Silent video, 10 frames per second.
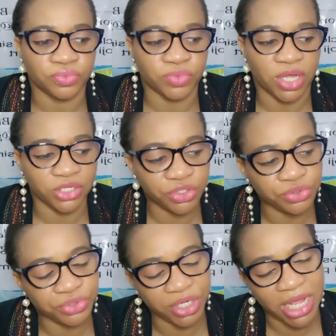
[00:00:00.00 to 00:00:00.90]
our
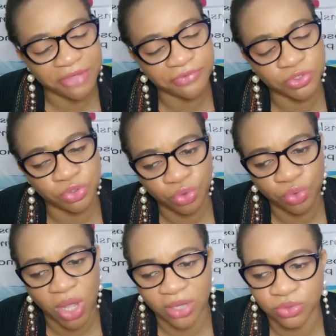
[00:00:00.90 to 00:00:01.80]
children have to know
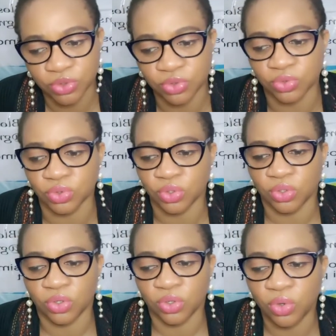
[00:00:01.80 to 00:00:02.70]
how to
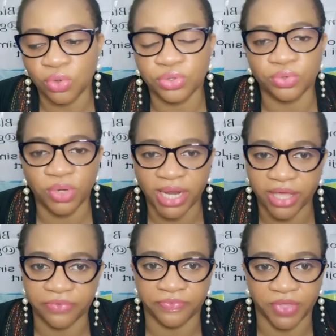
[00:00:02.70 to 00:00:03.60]
go through
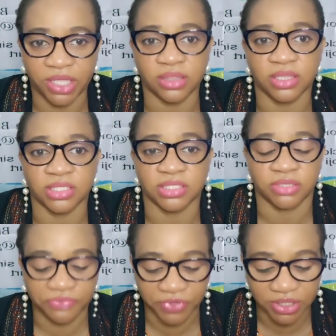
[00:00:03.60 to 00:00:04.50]
life in these
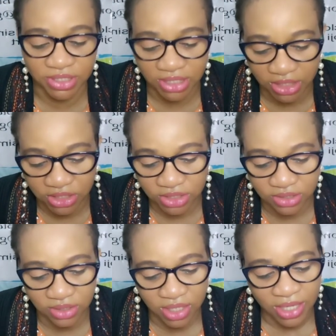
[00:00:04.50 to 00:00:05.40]
different
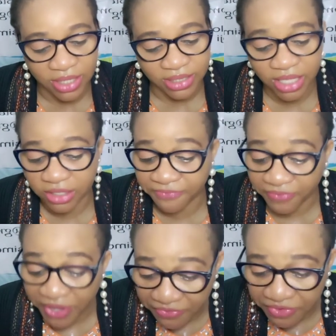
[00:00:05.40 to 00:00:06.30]
stages. There are
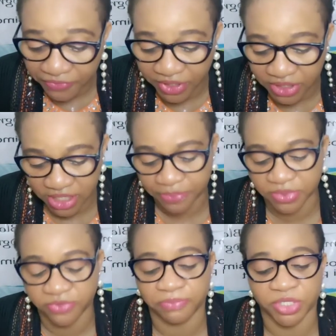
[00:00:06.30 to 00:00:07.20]
5 different
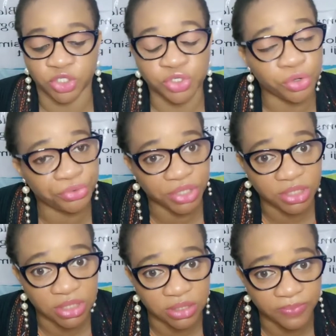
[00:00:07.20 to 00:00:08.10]
types of
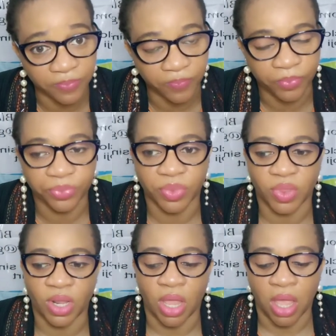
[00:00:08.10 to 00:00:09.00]
maturity.
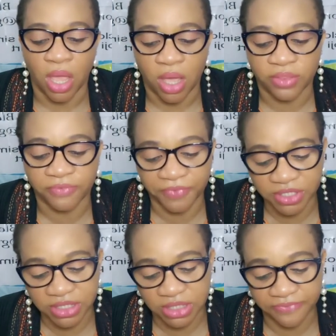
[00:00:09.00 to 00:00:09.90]
The
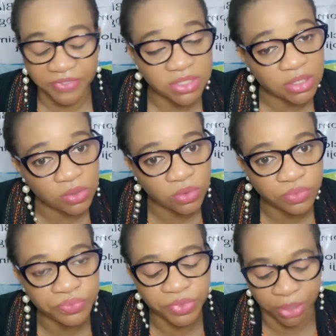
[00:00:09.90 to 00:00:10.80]
first is physical,
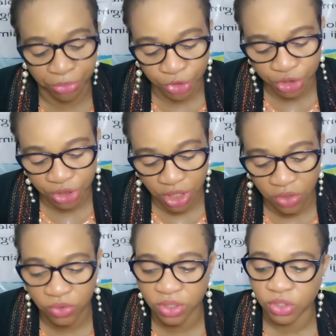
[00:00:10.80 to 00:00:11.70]

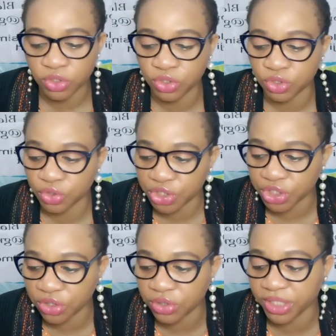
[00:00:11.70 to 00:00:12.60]
emotional,
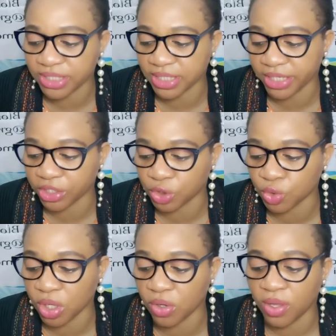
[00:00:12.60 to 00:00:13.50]
social,
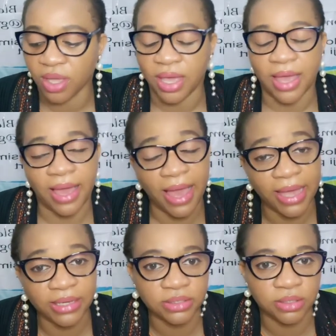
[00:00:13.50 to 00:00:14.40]
intellectual,
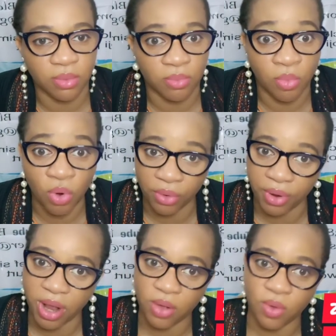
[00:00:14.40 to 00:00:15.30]
and
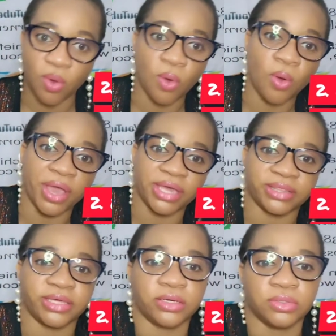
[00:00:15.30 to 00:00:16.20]
moral or
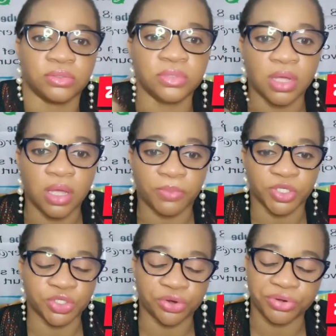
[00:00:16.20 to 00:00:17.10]
ethical
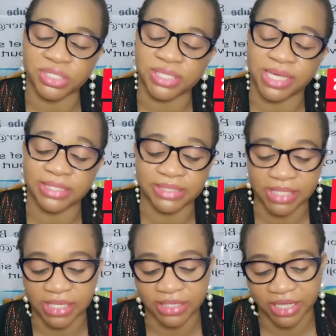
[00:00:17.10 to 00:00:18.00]
maturity. I
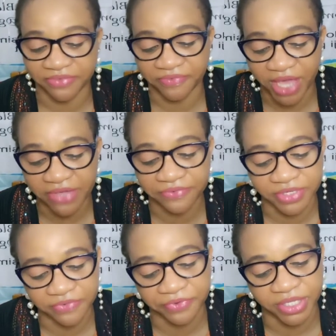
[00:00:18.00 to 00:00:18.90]
said there are 5
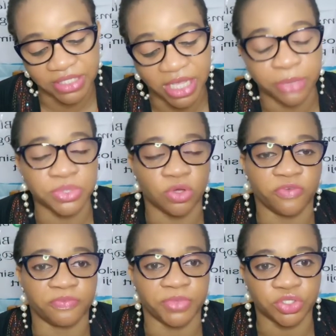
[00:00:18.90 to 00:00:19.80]
different types
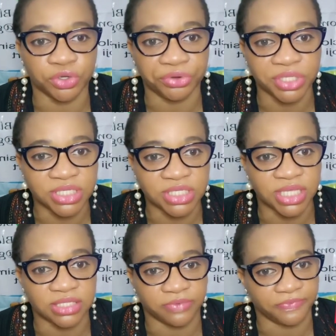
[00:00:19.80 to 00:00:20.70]
of maturity.
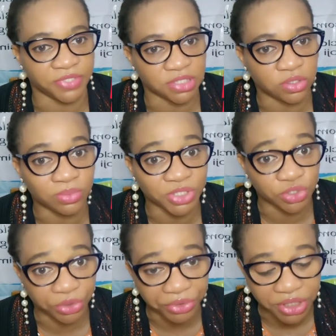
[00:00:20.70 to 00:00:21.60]
There's the physical
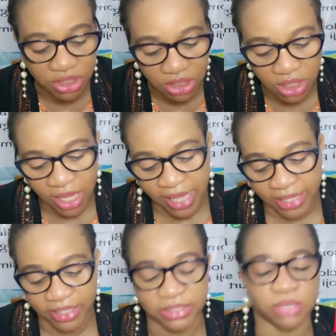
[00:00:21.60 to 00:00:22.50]
maturity,
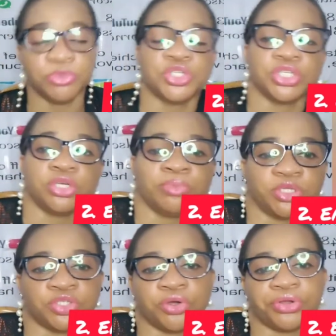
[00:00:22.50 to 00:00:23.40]
there's the emotional
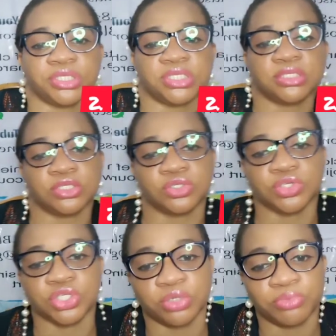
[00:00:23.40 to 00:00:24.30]
maturity, the
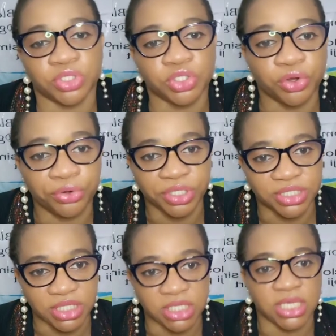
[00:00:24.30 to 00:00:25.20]
social
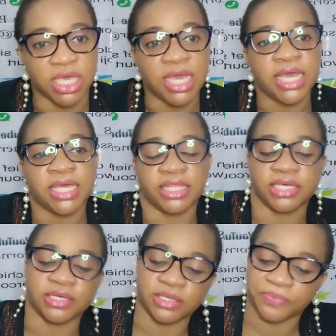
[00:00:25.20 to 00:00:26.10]
maturity,
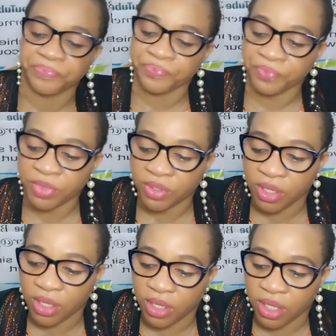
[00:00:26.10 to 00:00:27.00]
the
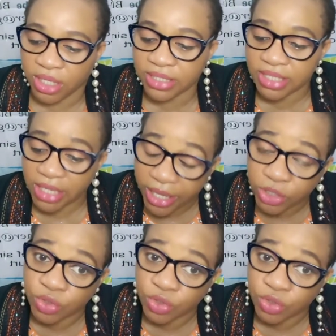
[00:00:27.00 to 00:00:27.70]
intellectual